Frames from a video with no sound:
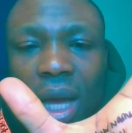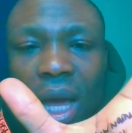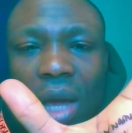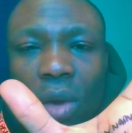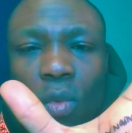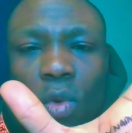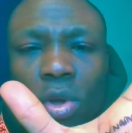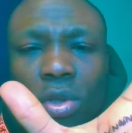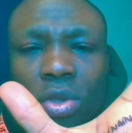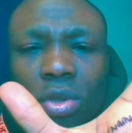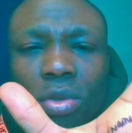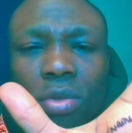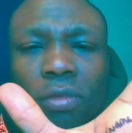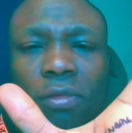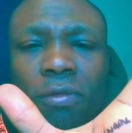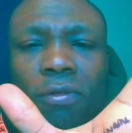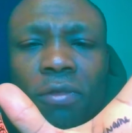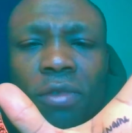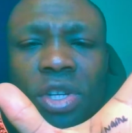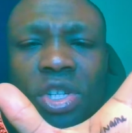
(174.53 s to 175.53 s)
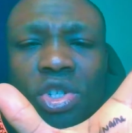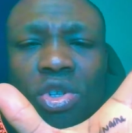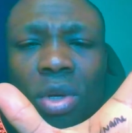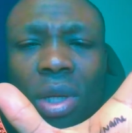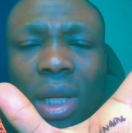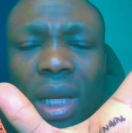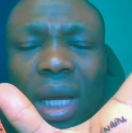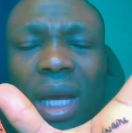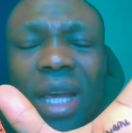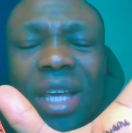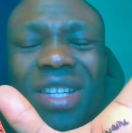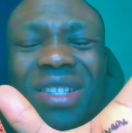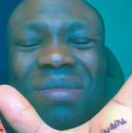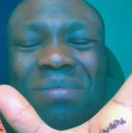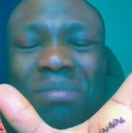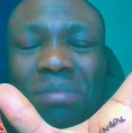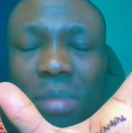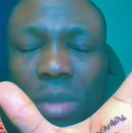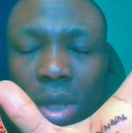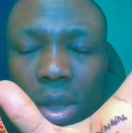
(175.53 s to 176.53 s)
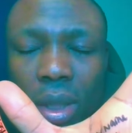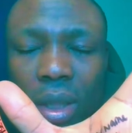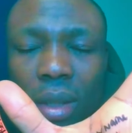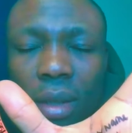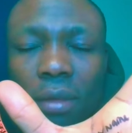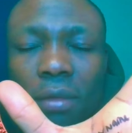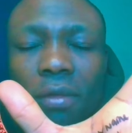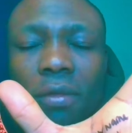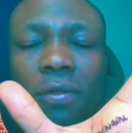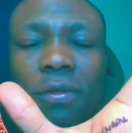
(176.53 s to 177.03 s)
I want you to visualize money